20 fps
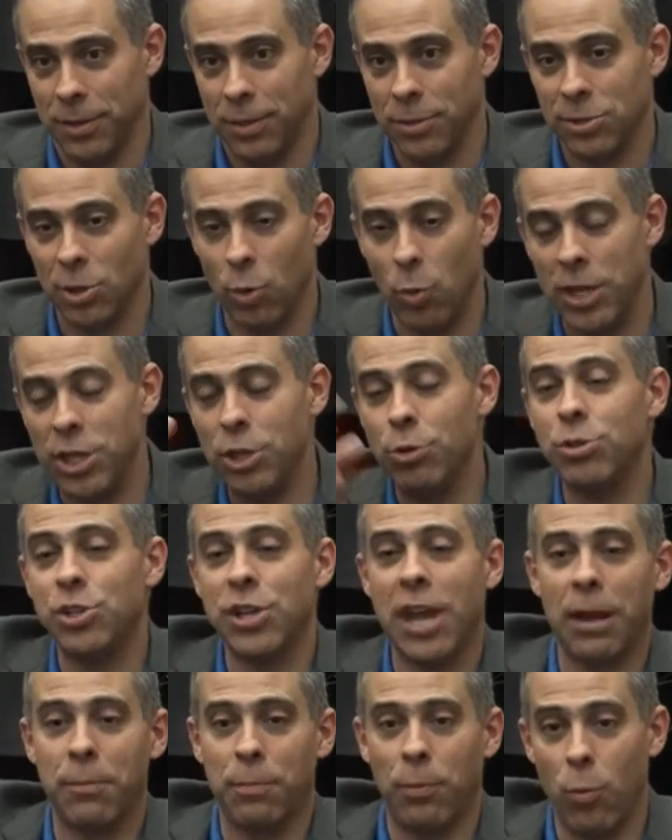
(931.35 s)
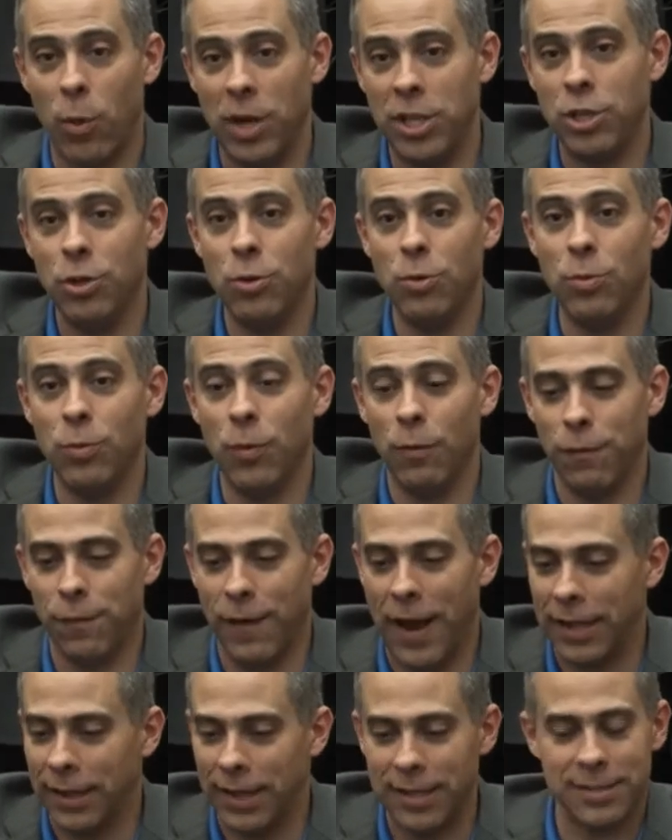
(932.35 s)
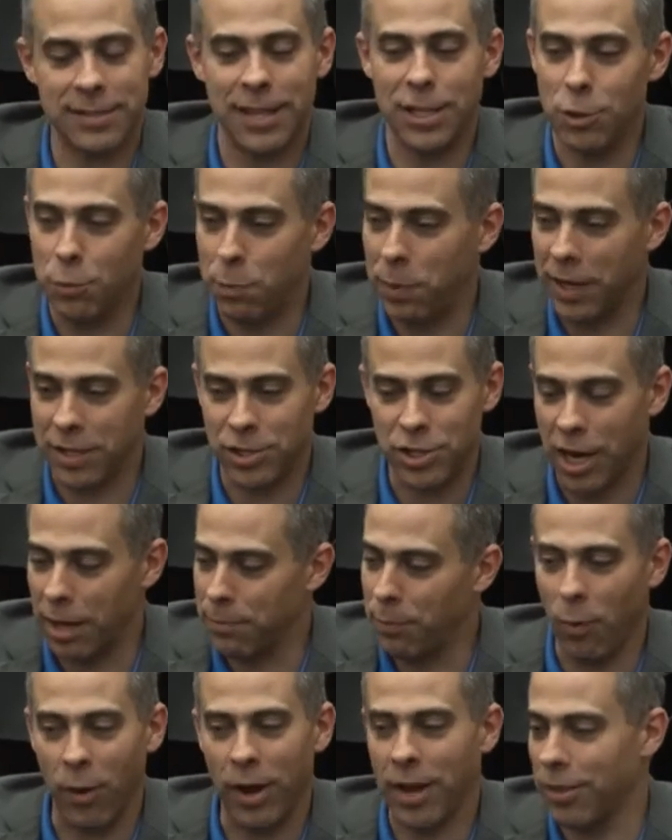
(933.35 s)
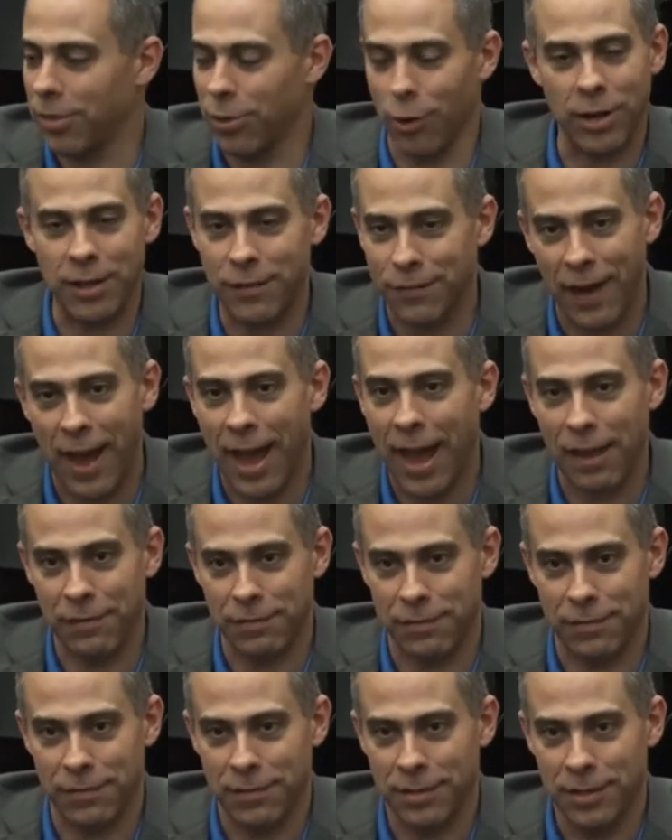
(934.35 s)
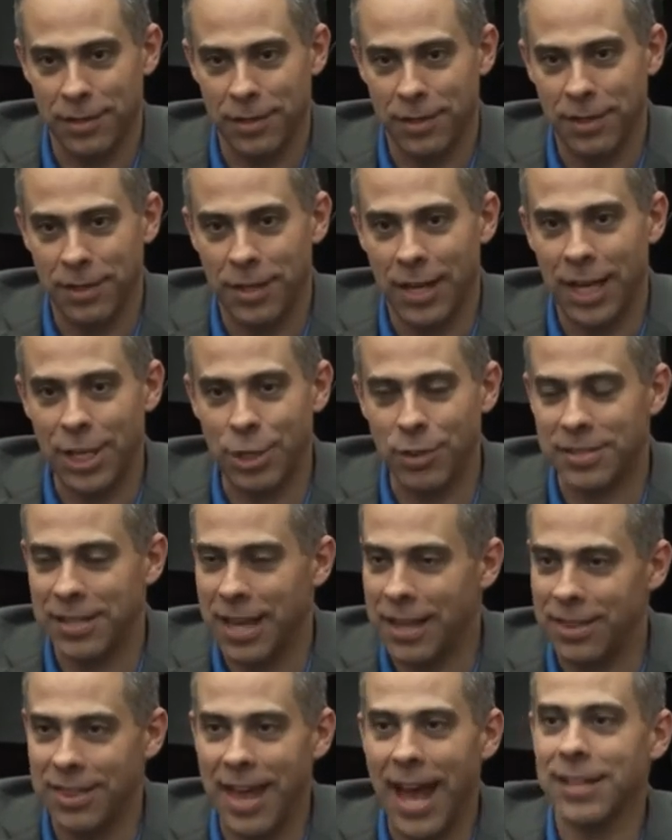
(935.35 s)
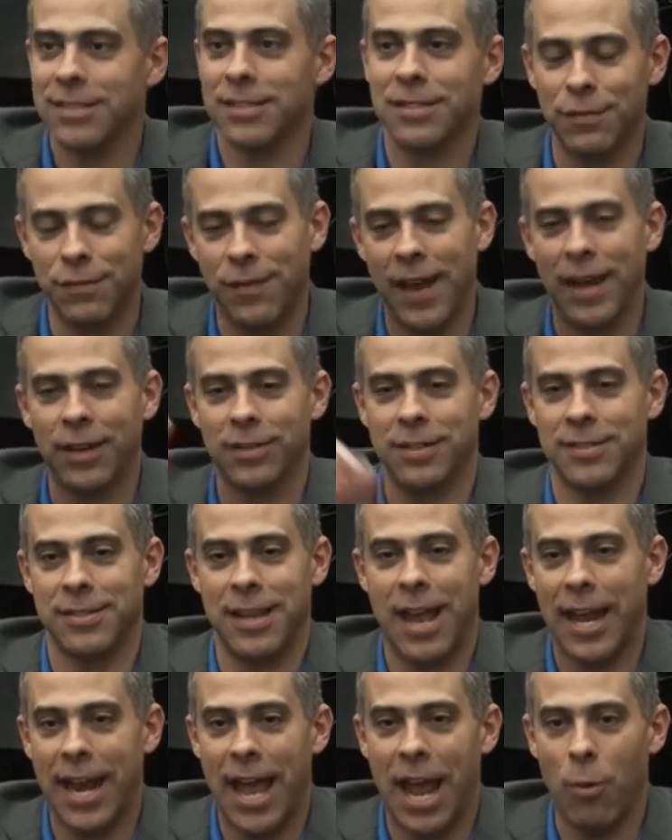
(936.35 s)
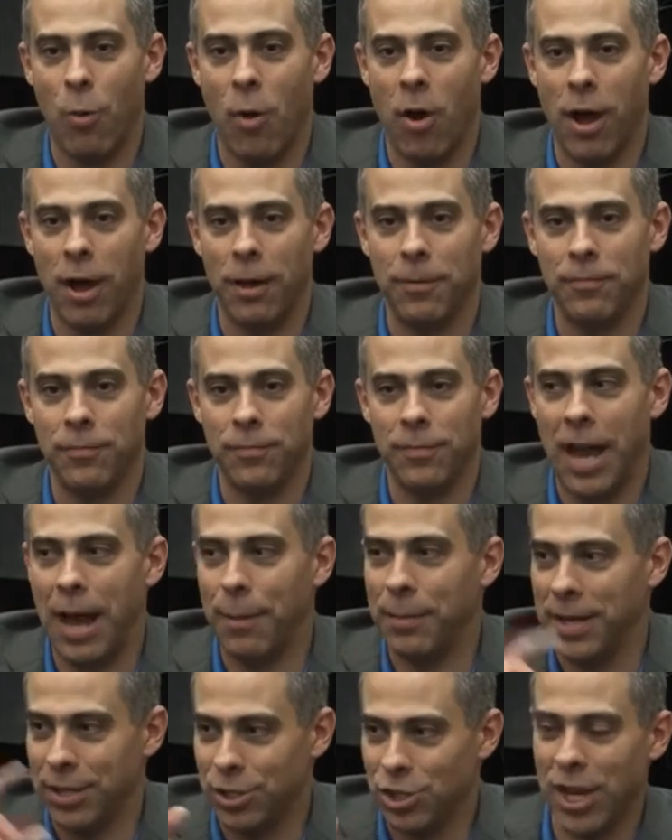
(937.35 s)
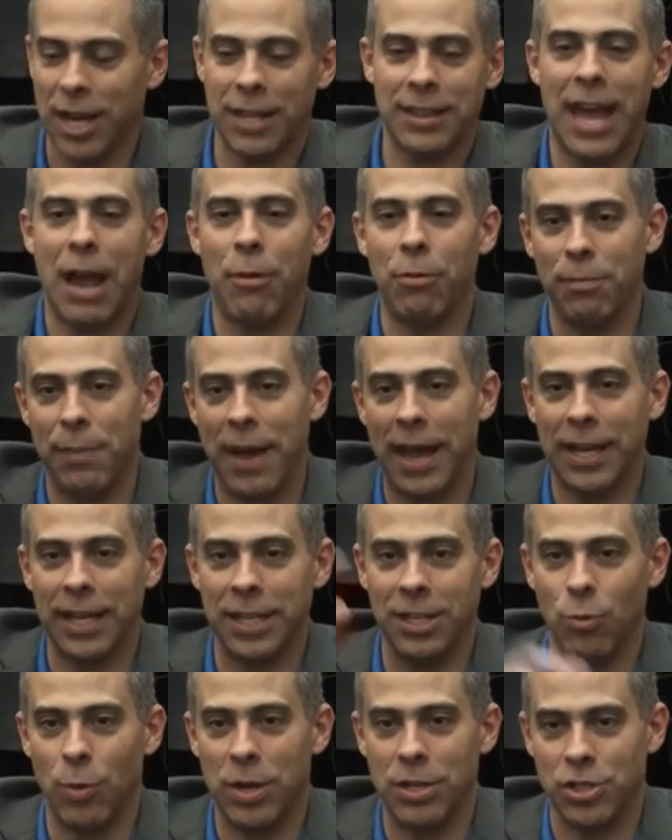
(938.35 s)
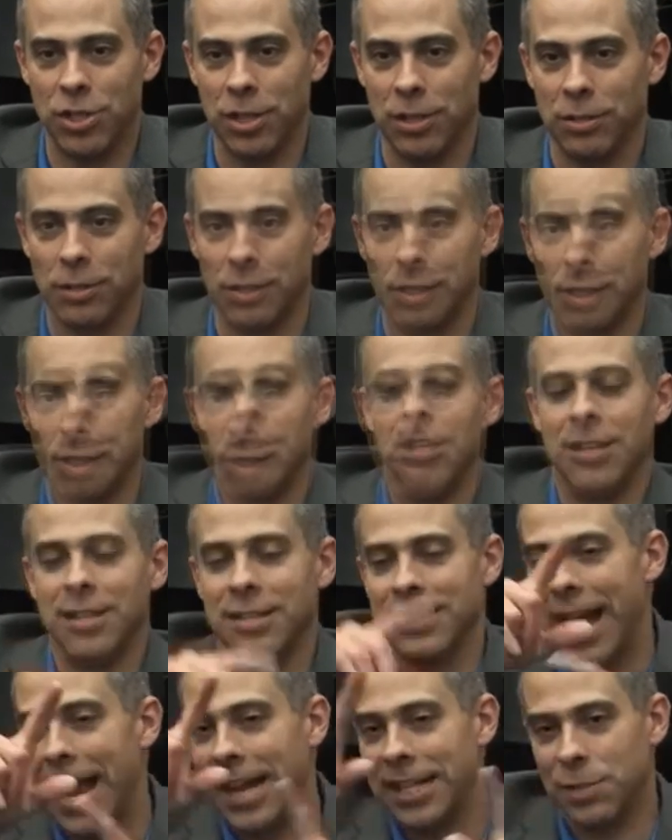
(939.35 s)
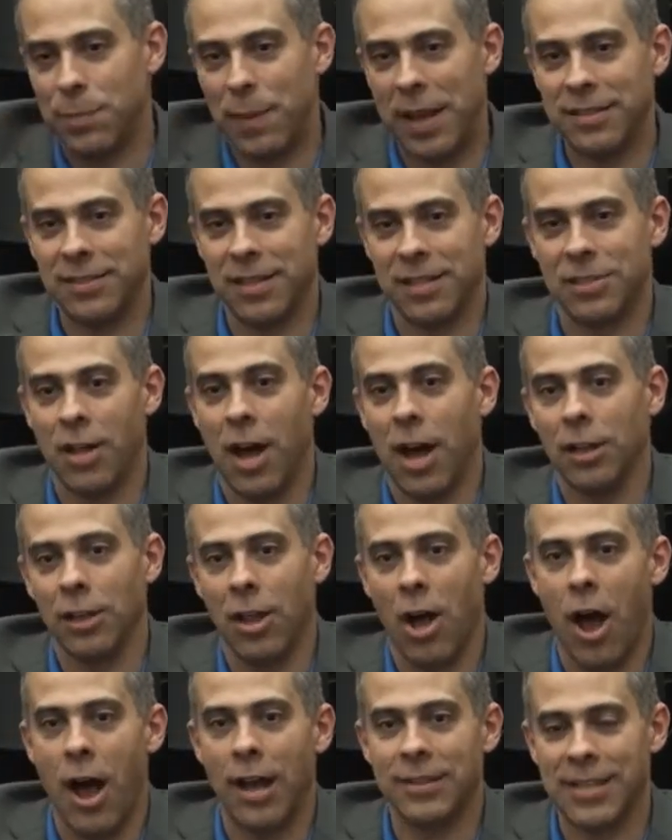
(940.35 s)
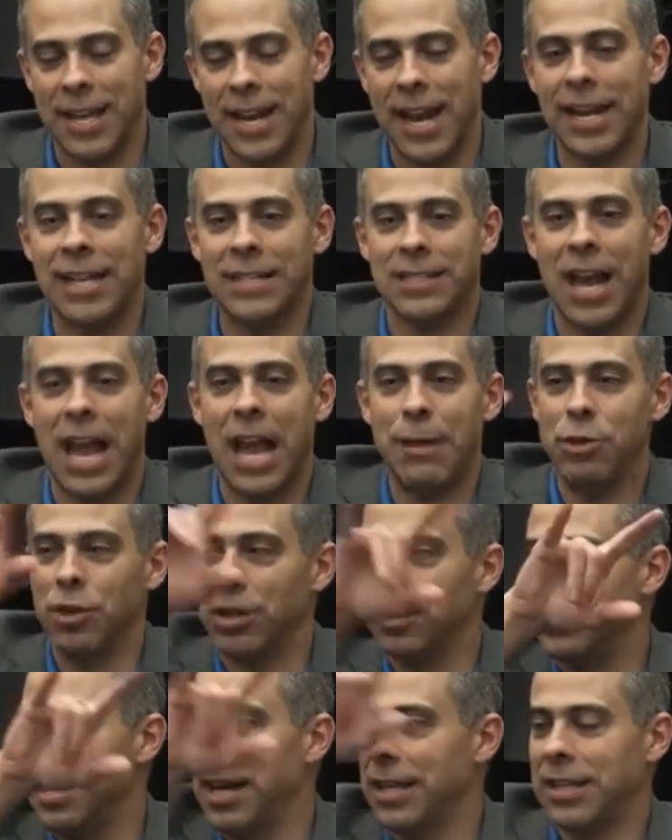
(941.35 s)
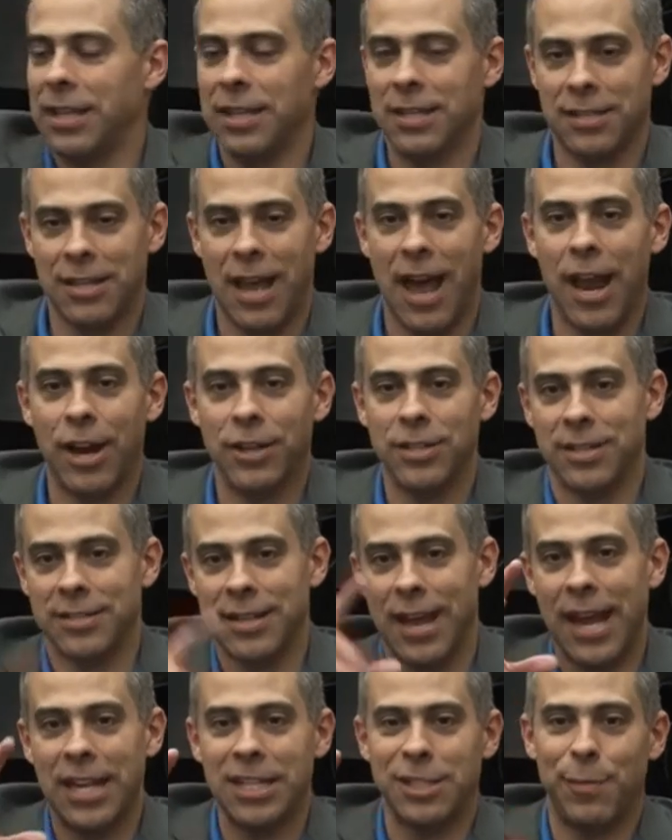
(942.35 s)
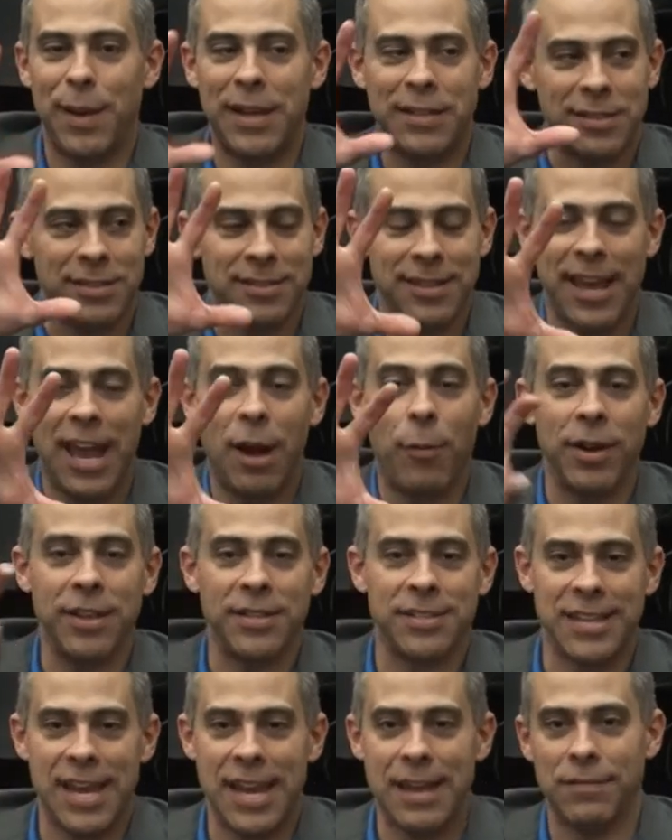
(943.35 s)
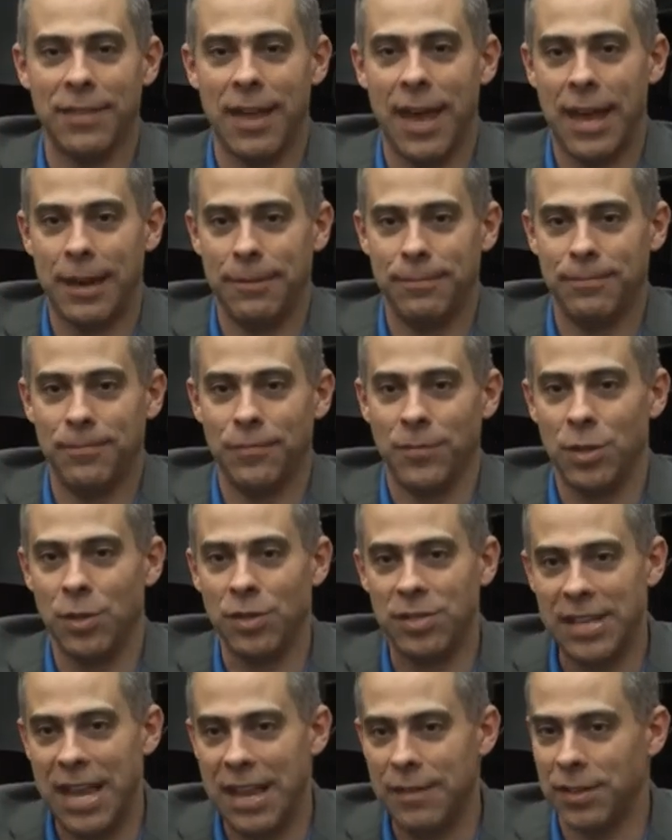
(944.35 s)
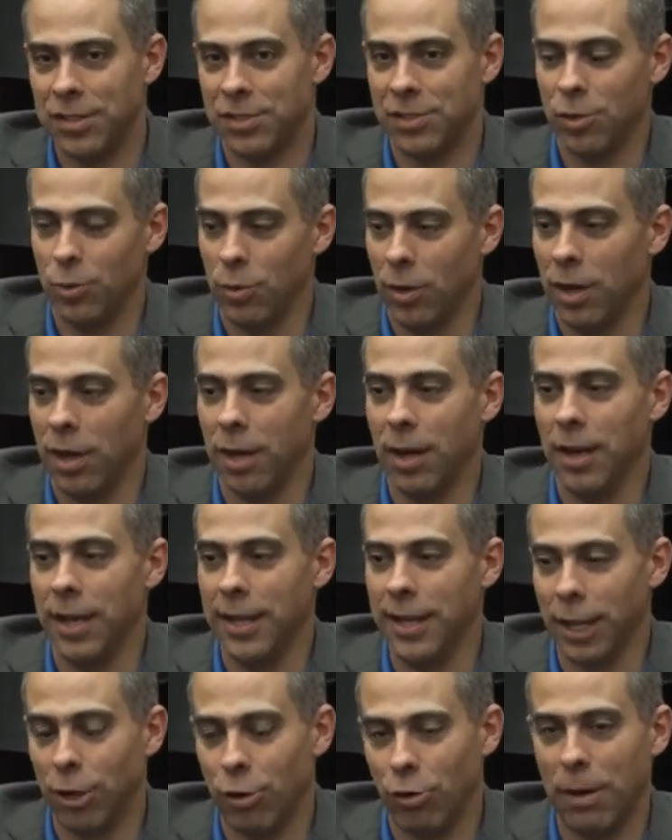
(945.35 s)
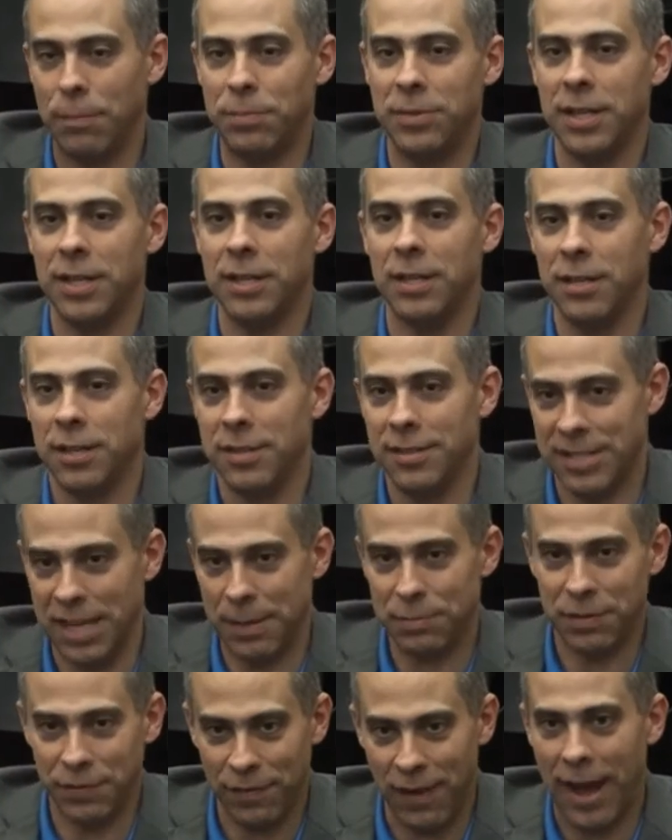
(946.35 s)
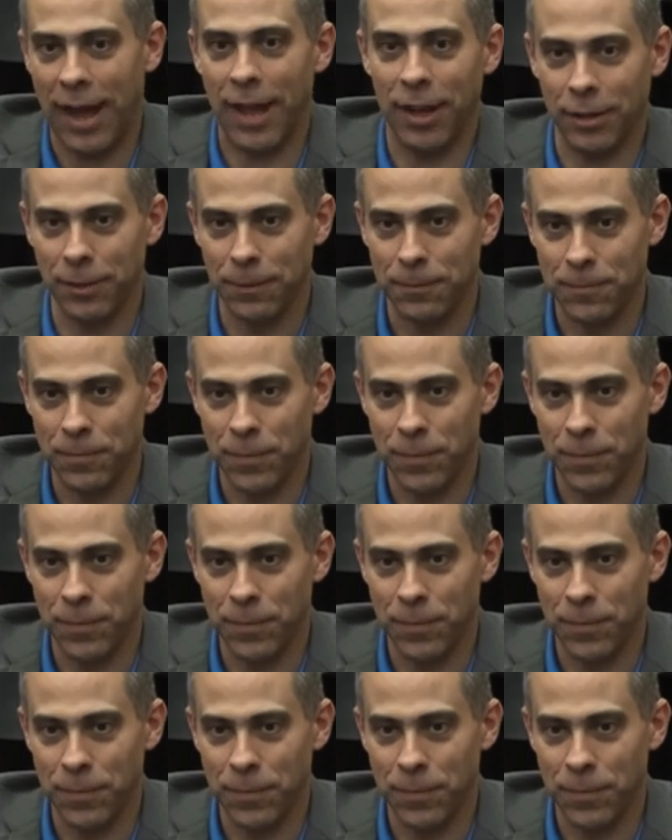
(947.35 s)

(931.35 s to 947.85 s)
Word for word: So when you check, when you find, let's say you pick checkpoint thirty-five, and you say, that's the final design I want. I'm going to check that one back into Windchill. The design space is not lost. At any time, you can take the entire design space and say, I want to save that. You save it to a, an encrypted, zipped file.